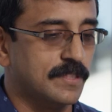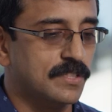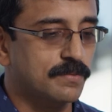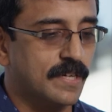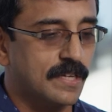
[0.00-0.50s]
This
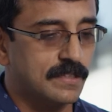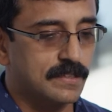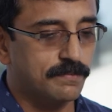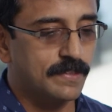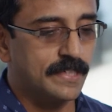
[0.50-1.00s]
is where
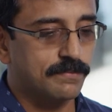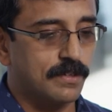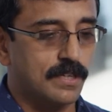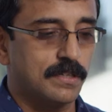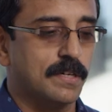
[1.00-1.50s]
the fleet of
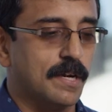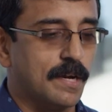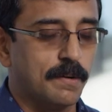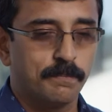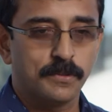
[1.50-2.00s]
all
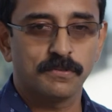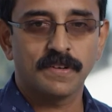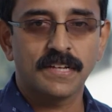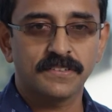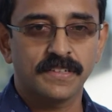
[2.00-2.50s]
uh, Pure
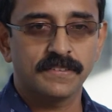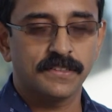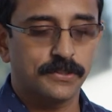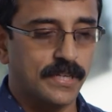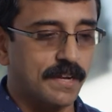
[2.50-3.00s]
Flash arrays
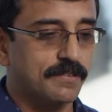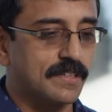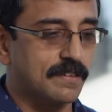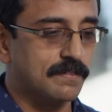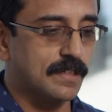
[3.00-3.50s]
that you have in
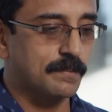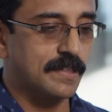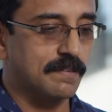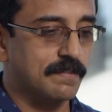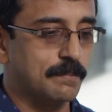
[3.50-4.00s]
your
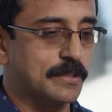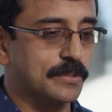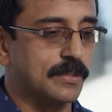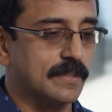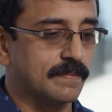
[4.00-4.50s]
environment will be
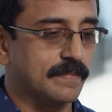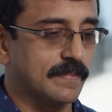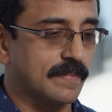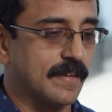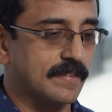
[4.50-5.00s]
shown.
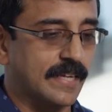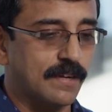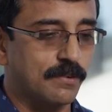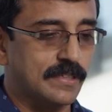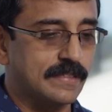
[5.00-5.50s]
As I
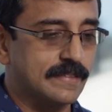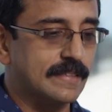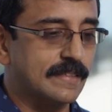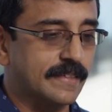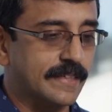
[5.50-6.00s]
have only a
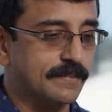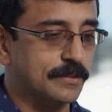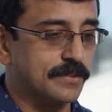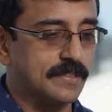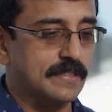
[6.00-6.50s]
single array,
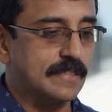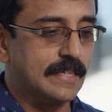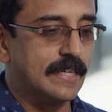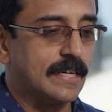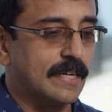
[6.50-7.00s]
we see
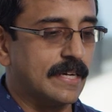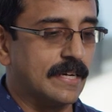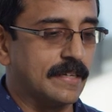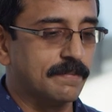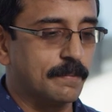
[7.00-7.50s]

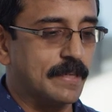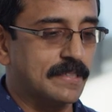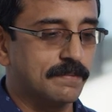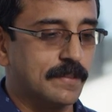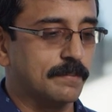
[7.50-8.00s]
uh,
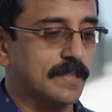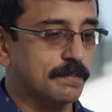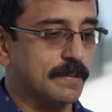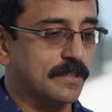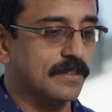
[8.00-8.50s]
information from
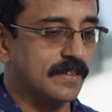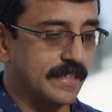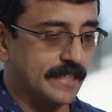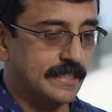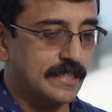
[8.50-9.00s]
that particular
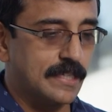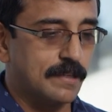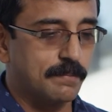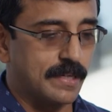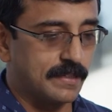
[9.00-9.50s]
array.
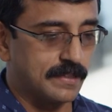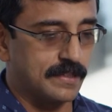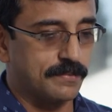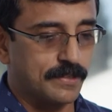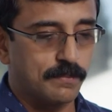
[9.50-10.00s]
But
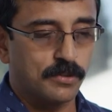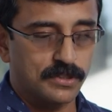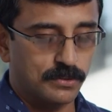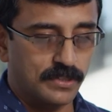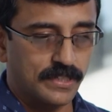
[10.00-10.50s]
if you have more
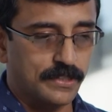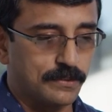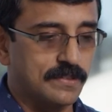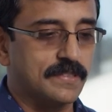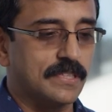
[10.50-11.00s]
than one array, you
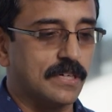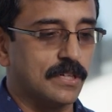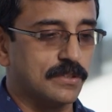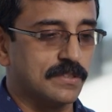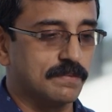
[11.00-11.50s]
will see
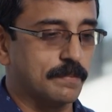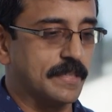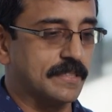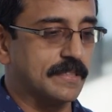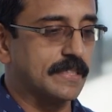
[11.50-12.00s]
all those information